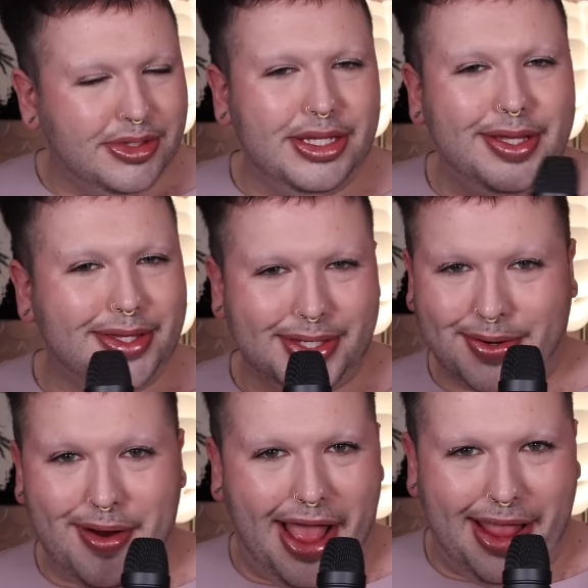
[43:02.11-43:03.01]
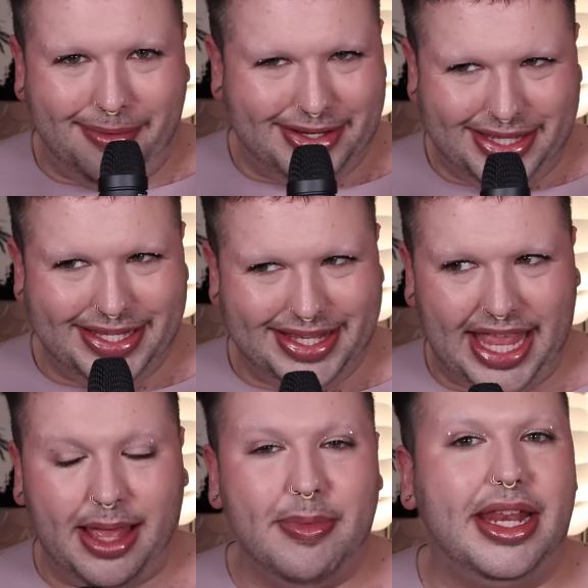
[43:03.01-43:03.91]
described the
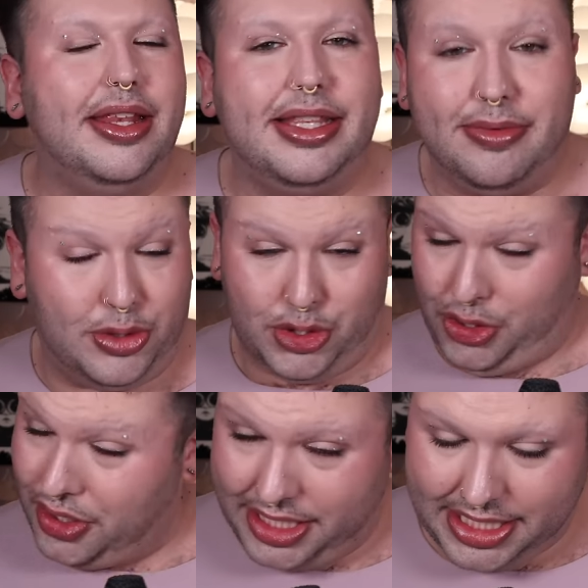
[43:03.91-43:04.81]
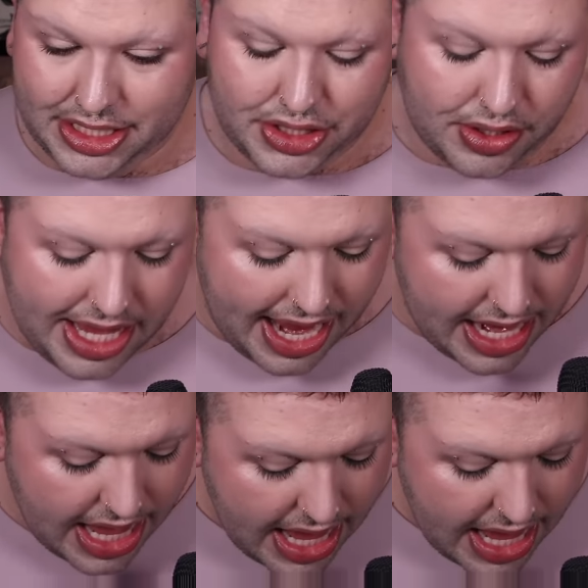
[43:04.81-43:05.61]
same? And it surely didn't do that.